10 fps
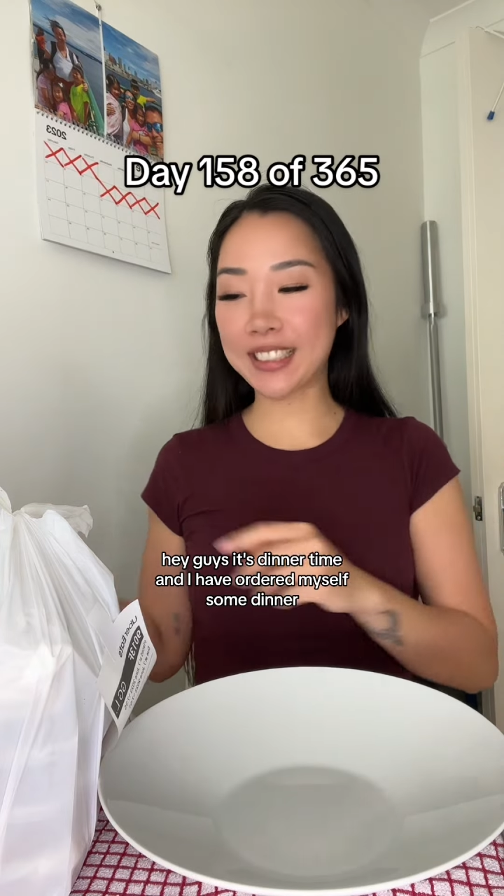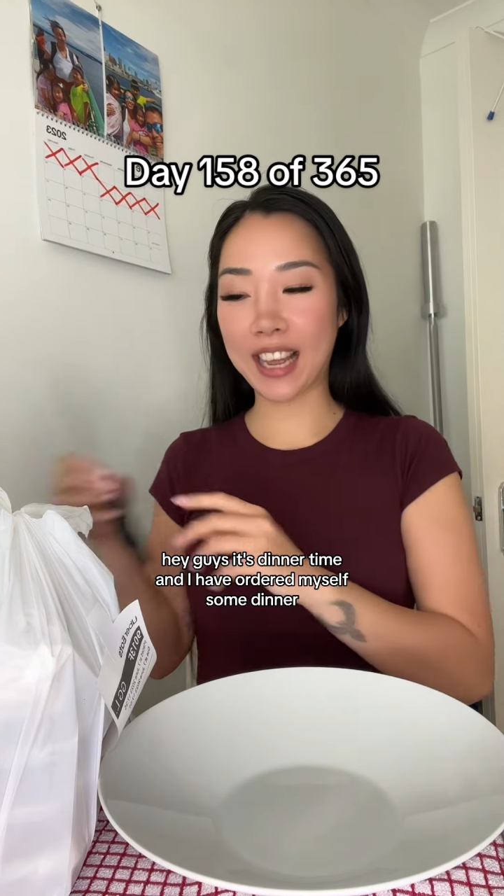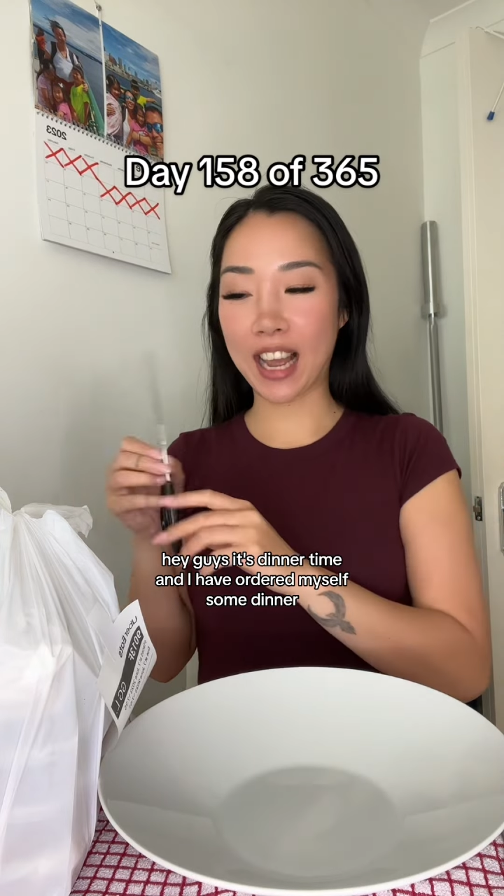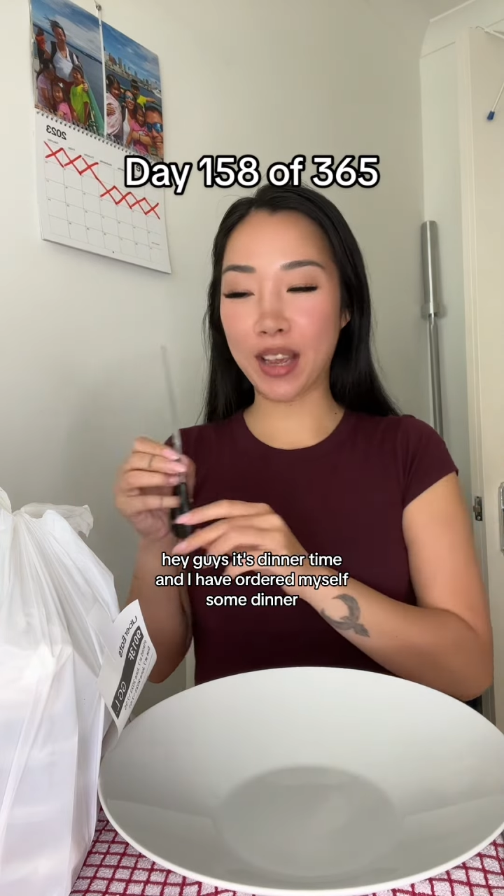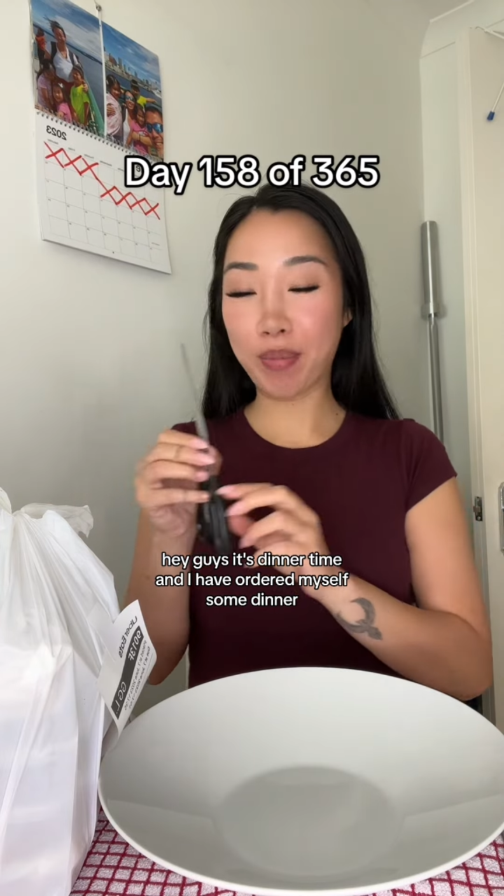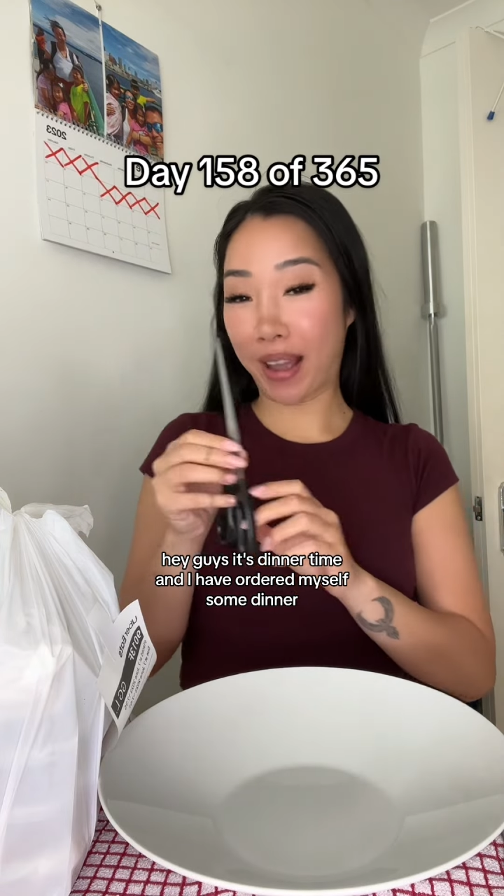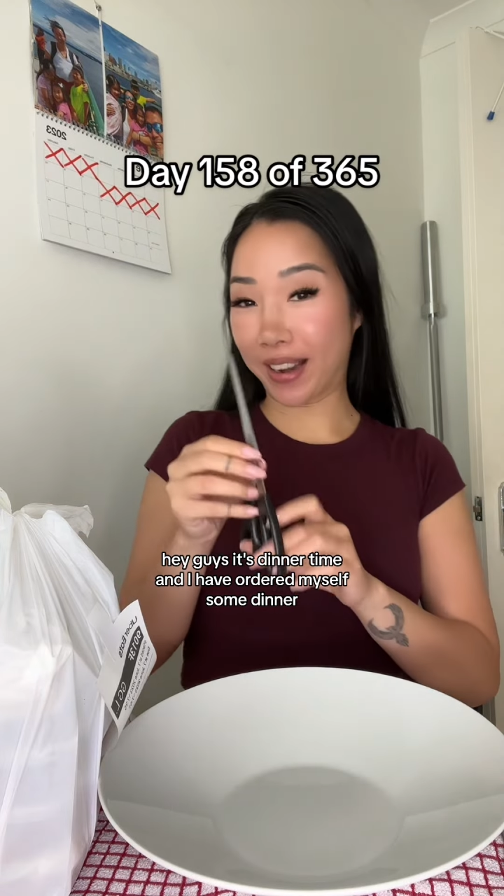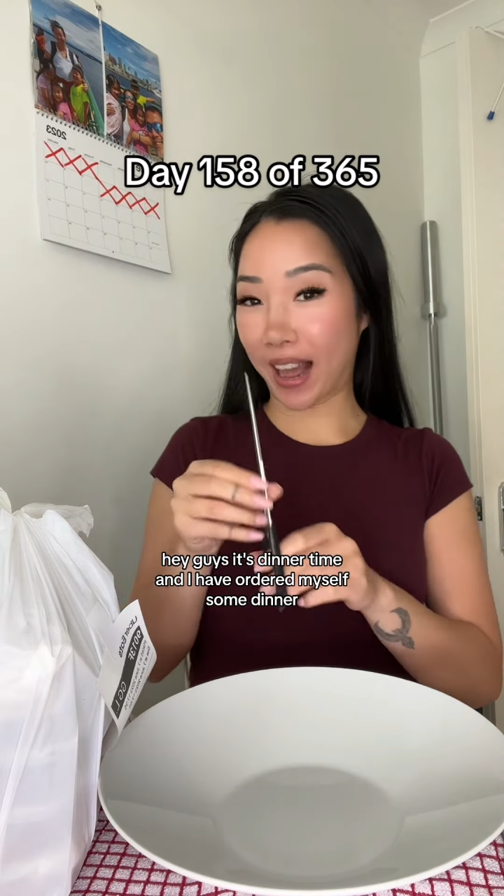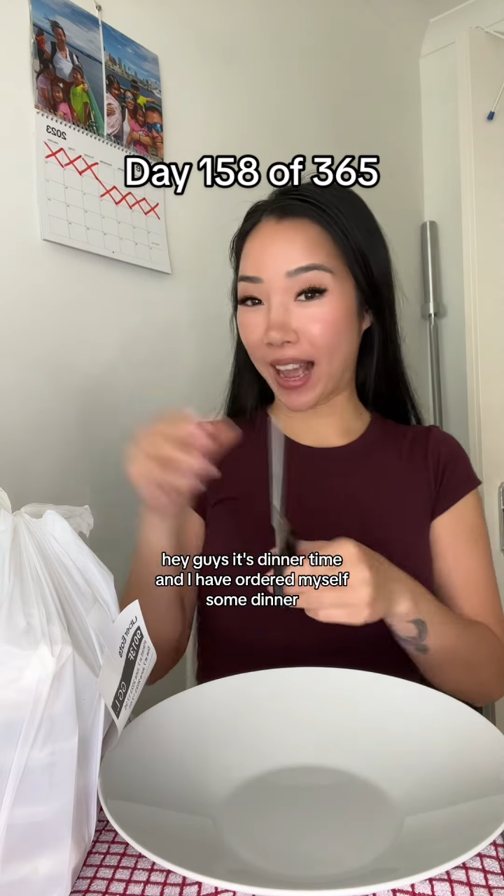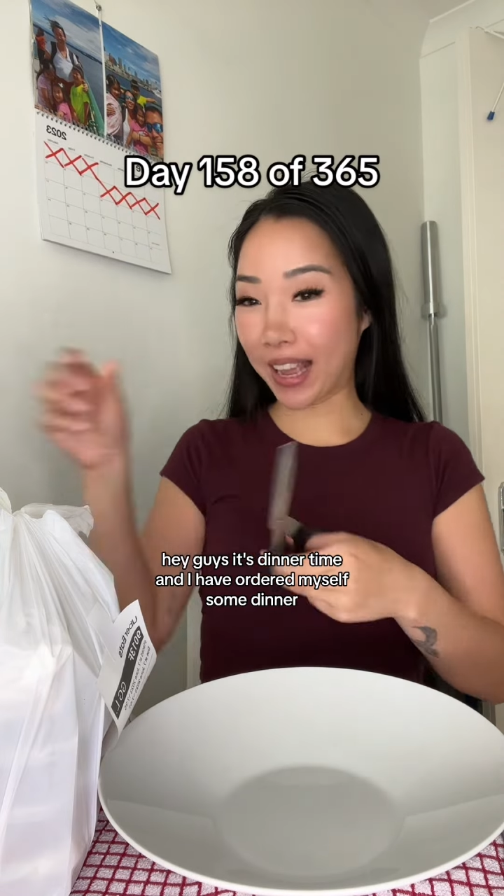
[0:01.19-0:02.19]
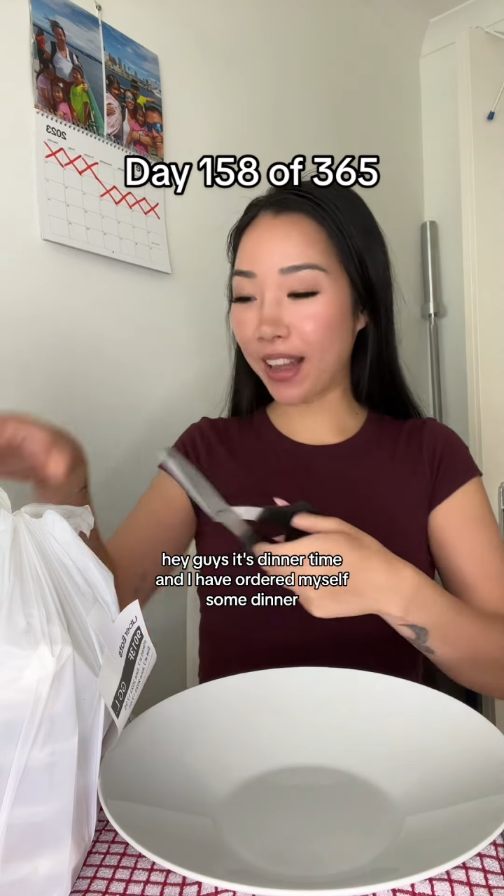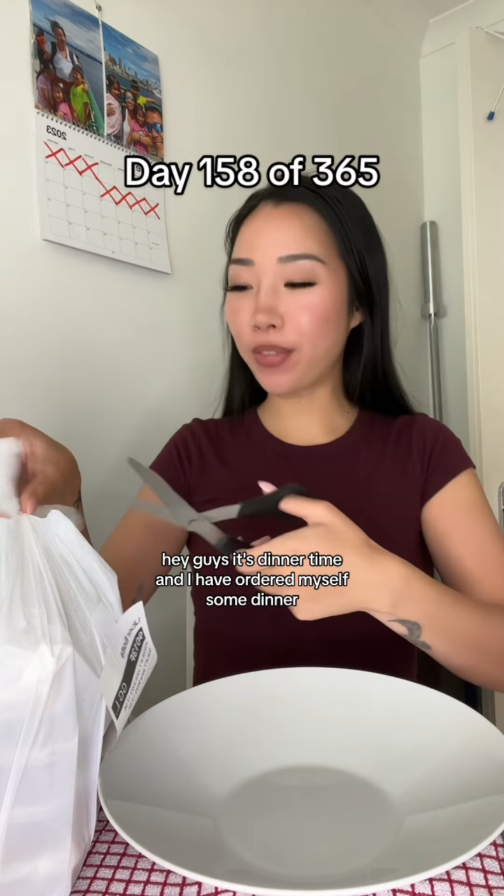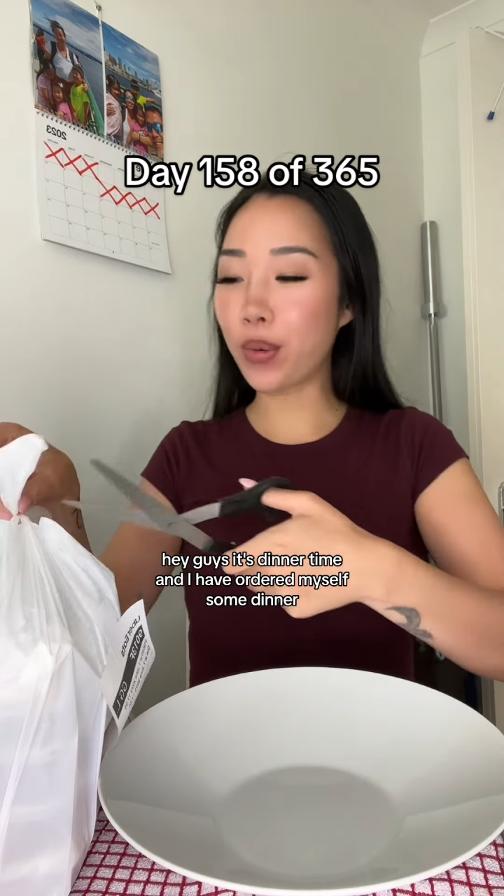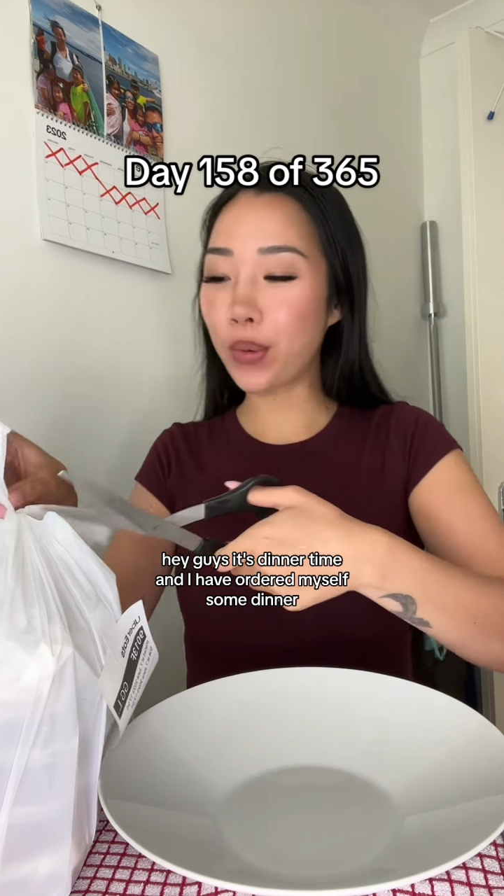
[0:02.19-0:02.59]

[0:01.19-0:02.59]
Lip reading: time and I have